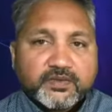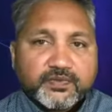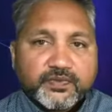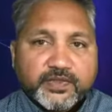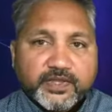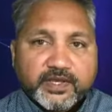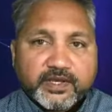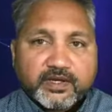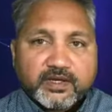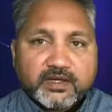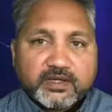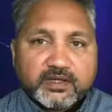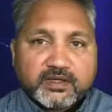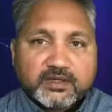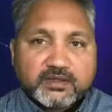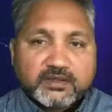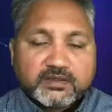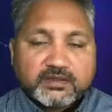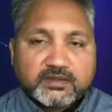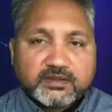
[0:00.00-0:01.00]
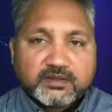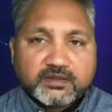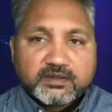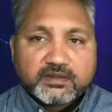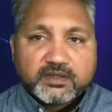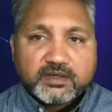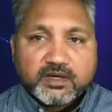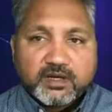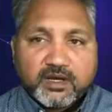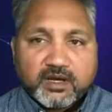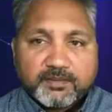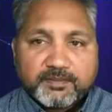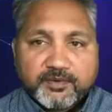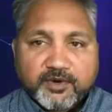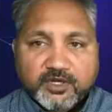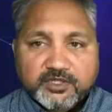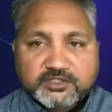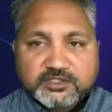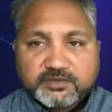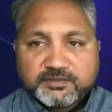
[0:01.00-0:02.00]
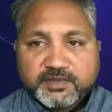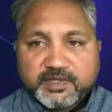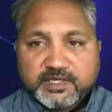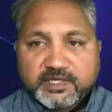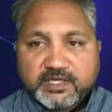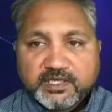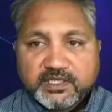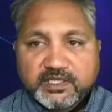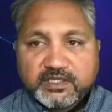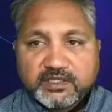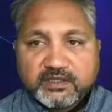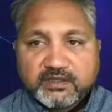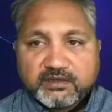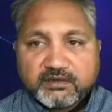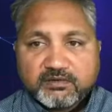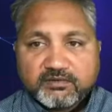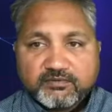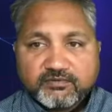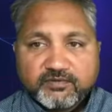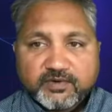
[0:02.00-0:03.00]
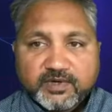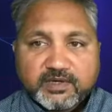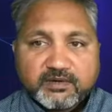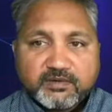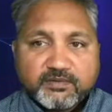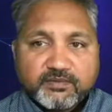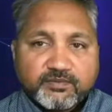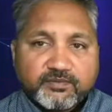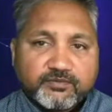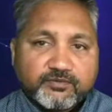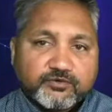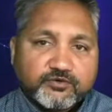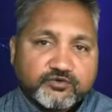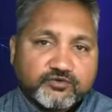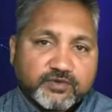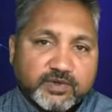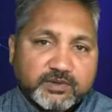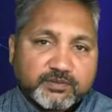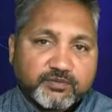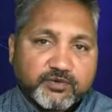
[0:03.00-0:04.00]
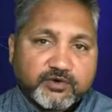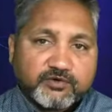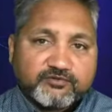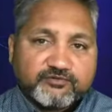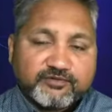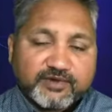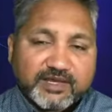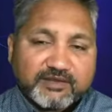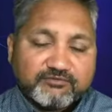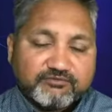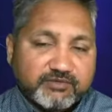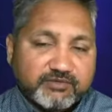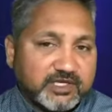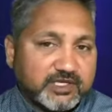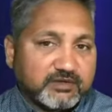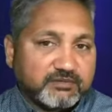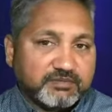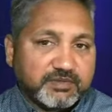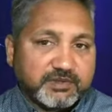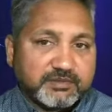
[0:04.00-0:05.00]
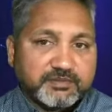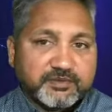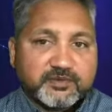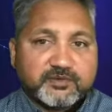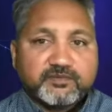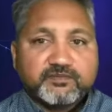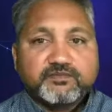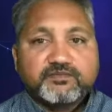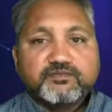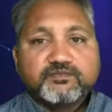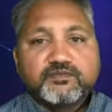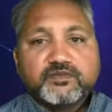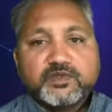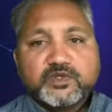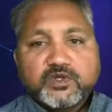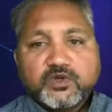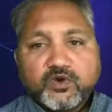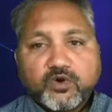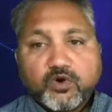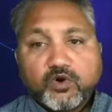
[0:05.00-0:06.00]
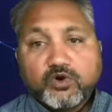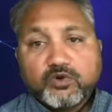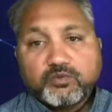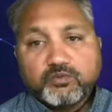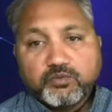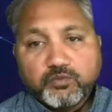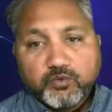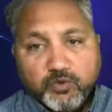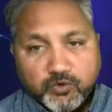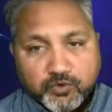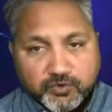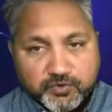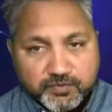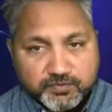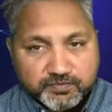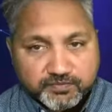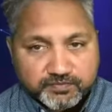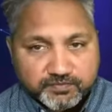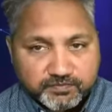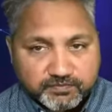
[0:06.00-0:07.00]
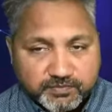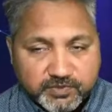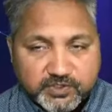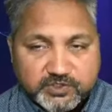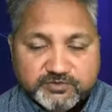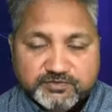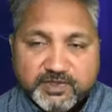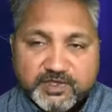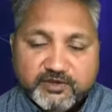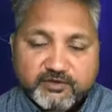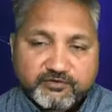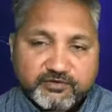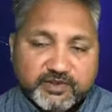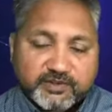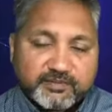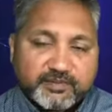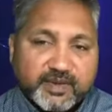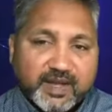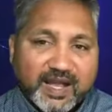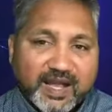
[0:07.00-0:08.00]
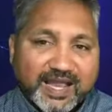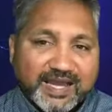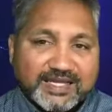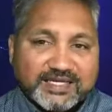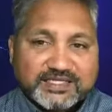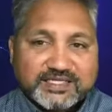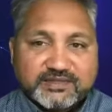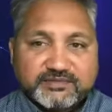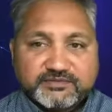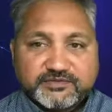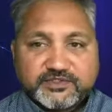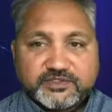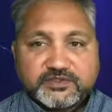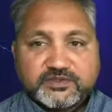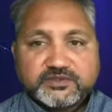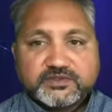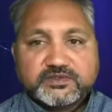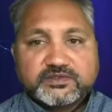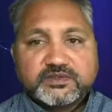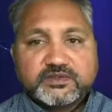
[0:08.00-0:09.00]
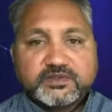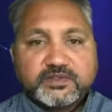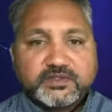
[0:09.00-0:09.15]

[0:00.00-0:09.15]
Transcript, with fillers: they are approximately 1 to 1.5 million people or more because many of them hide themselves.